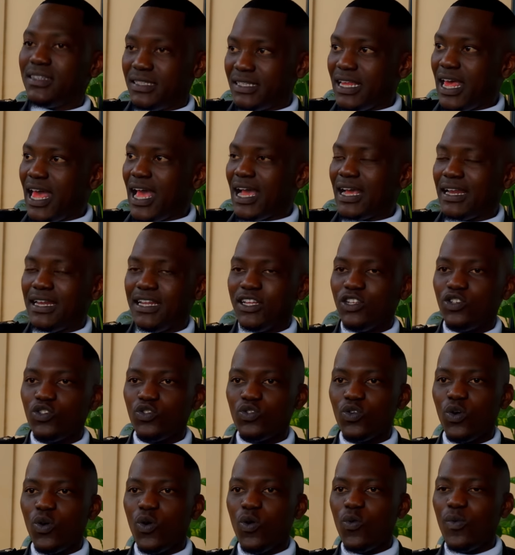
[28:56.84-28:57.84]
Exactly.
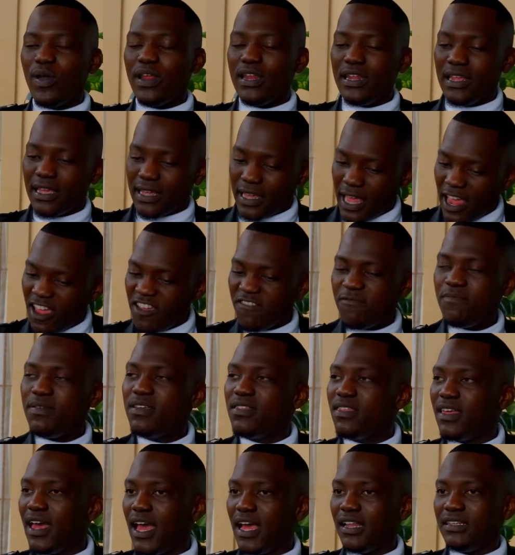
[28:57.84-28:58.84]
So when he gave
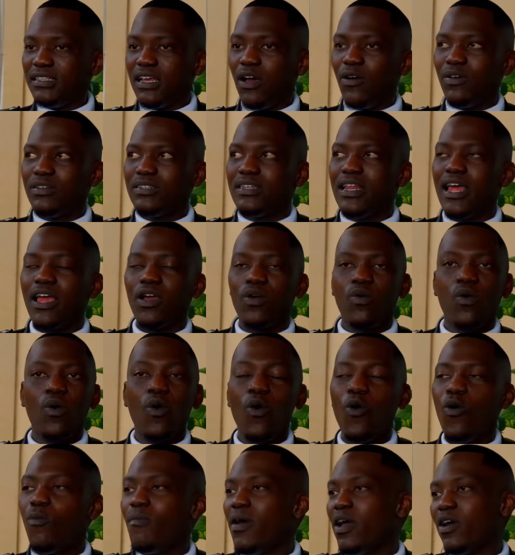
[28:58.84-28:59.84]
me that, I was like,
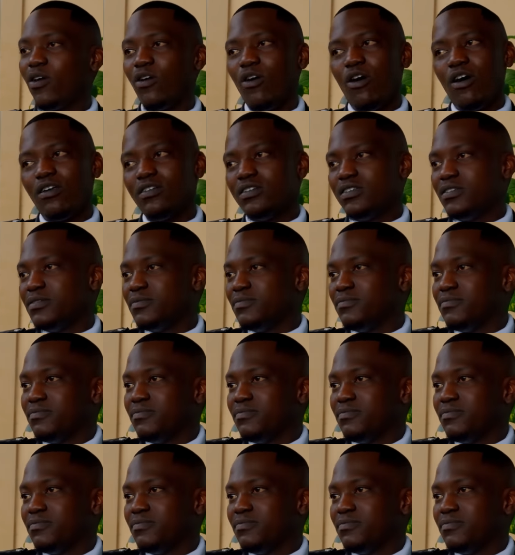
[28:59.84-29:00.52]
oh my God,